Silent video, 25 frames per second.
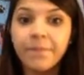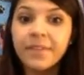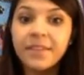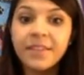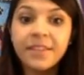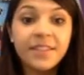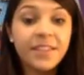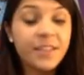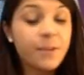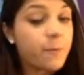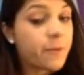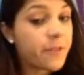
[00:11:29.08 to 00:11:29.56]

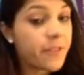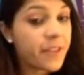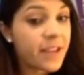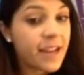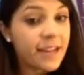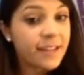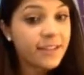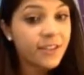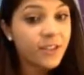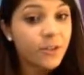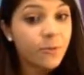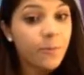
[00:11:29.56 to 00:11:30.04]
see what the
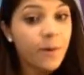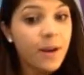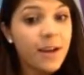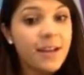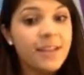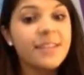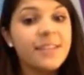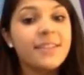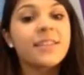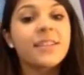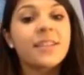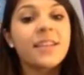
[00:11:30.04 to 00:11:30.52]
answer
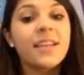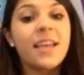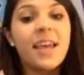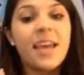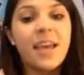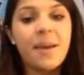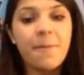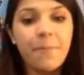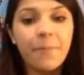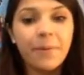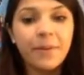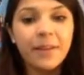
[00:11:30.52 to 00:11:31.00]
was,
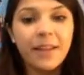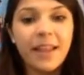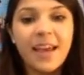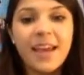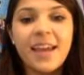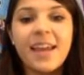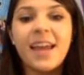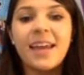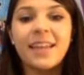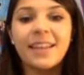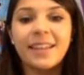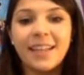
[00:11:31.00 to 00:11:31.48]
hit
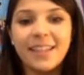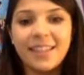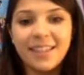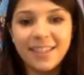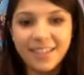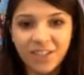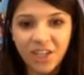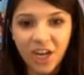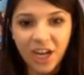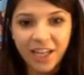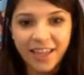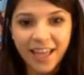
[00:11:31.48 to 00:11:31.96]
play and
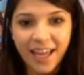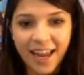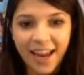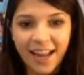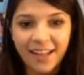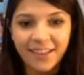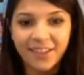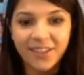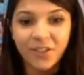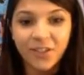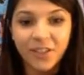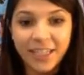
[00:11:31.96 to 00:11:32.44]
let's check that
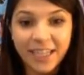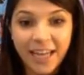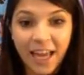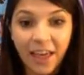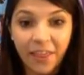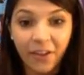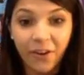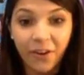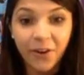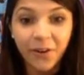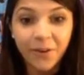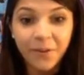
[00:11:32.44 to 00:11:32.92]
answer
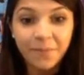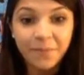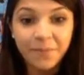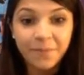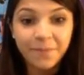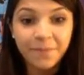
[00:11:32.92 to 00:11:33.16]
together.